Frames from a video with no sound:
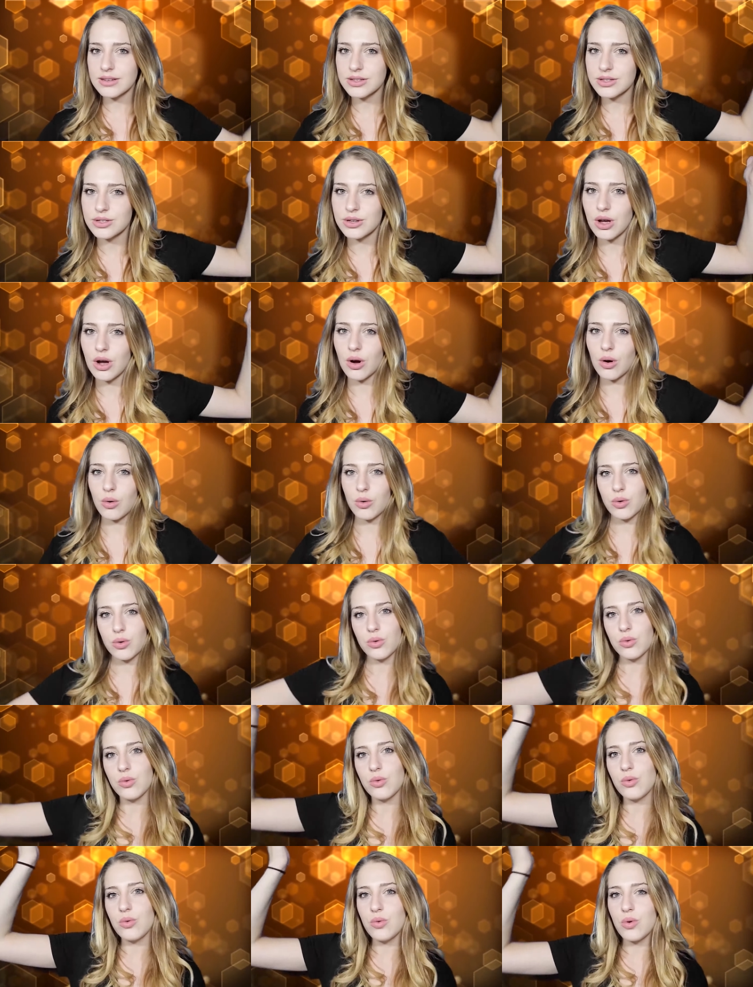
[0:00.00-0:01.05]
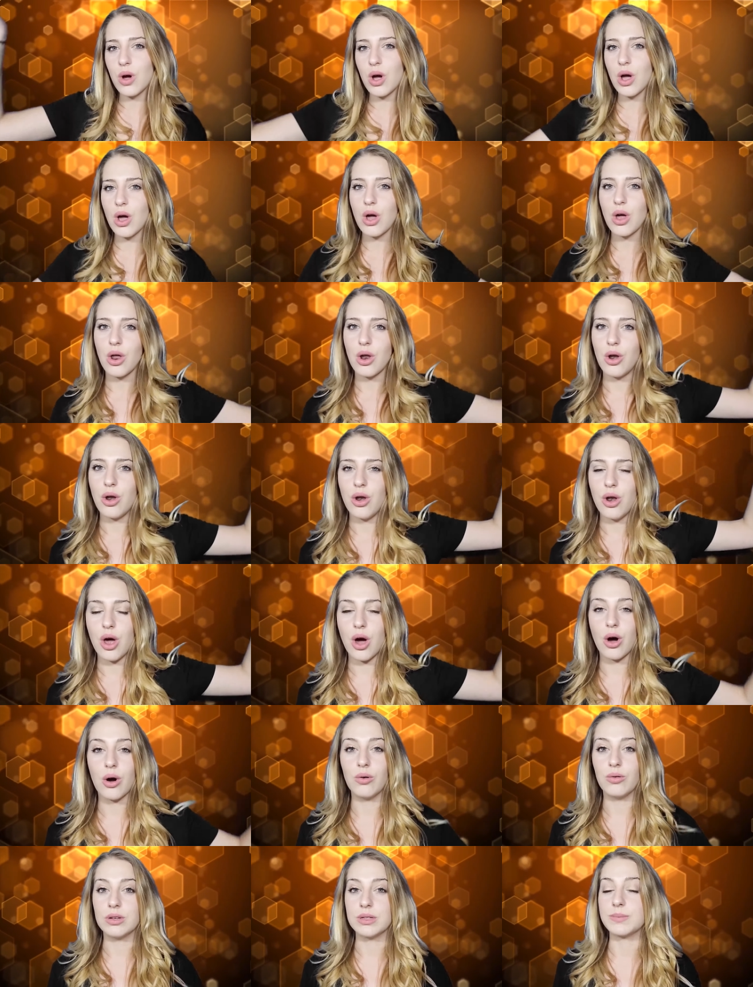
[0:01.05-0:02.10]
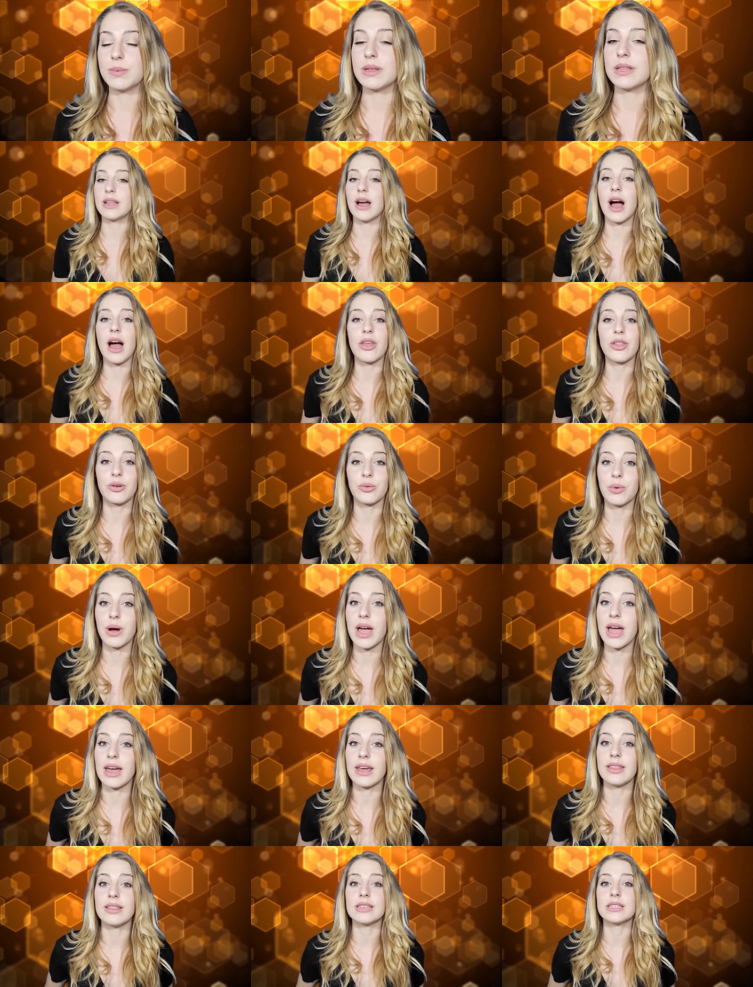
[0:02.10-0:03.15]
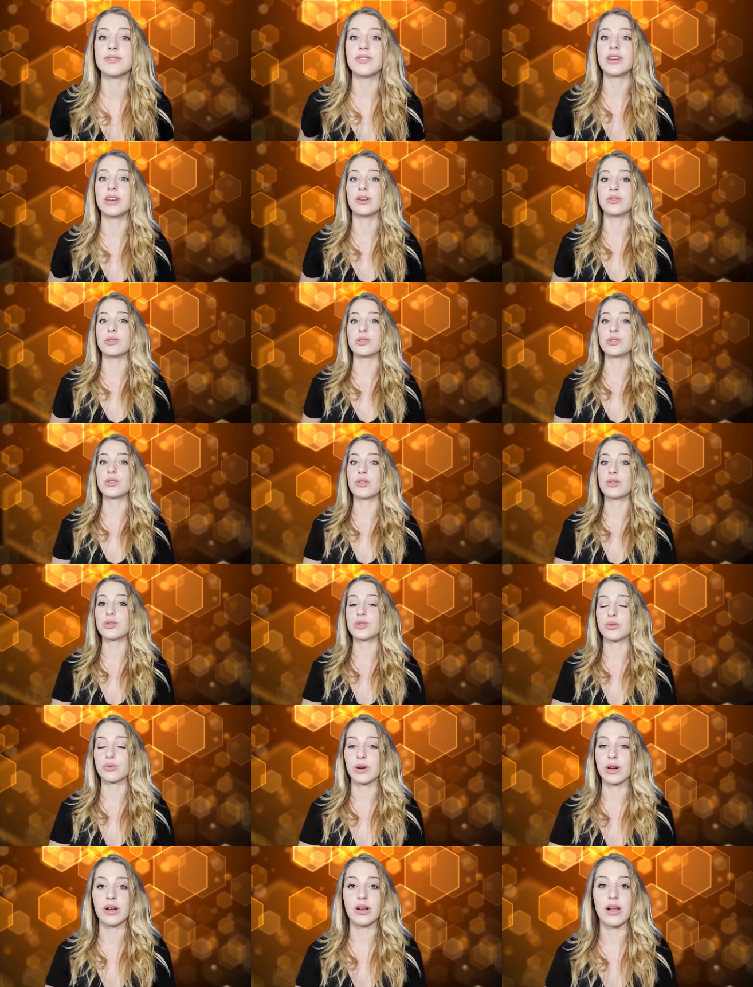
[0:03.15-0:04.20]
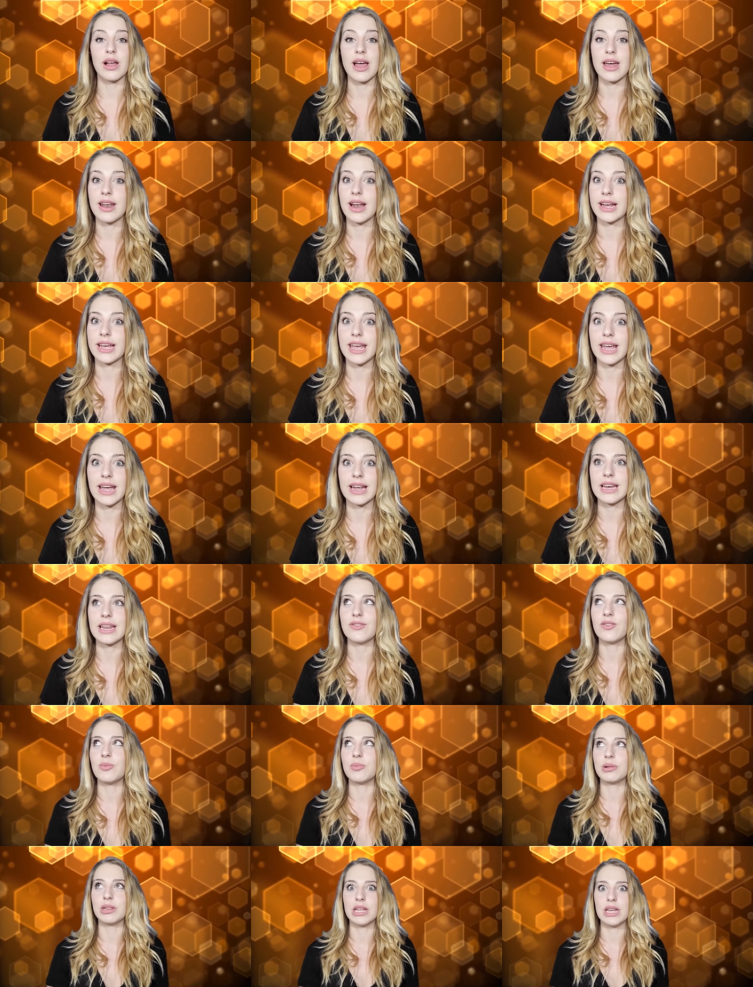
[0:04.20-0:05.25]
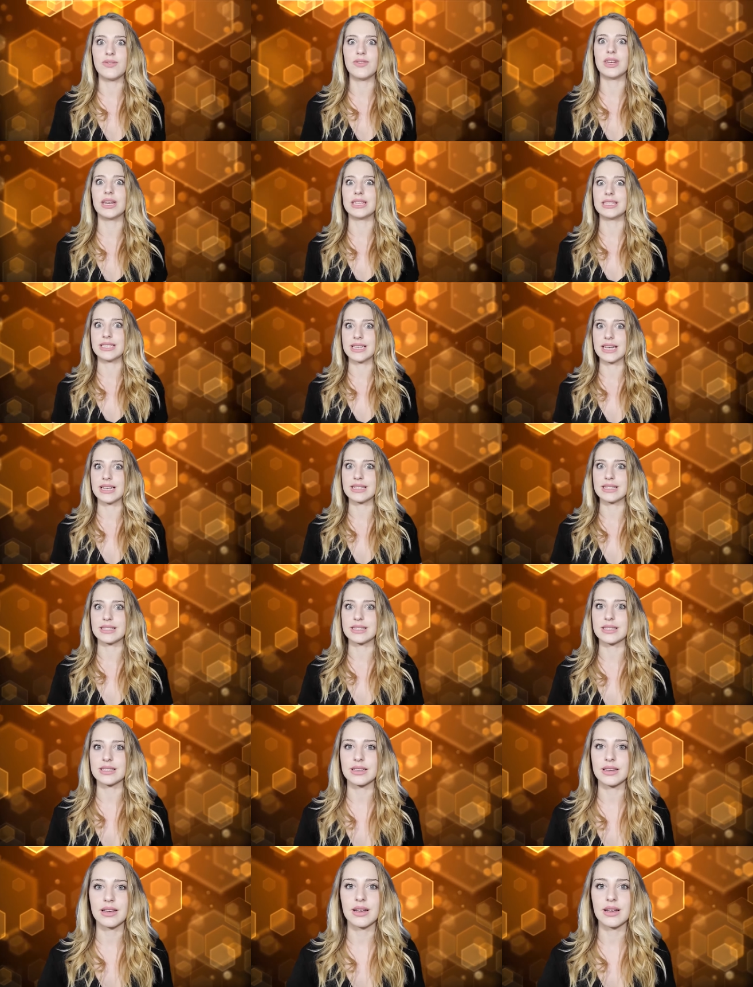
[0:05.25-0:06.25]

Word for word: So who knows. But either way, this video is so surreal and I can't even believe it exists.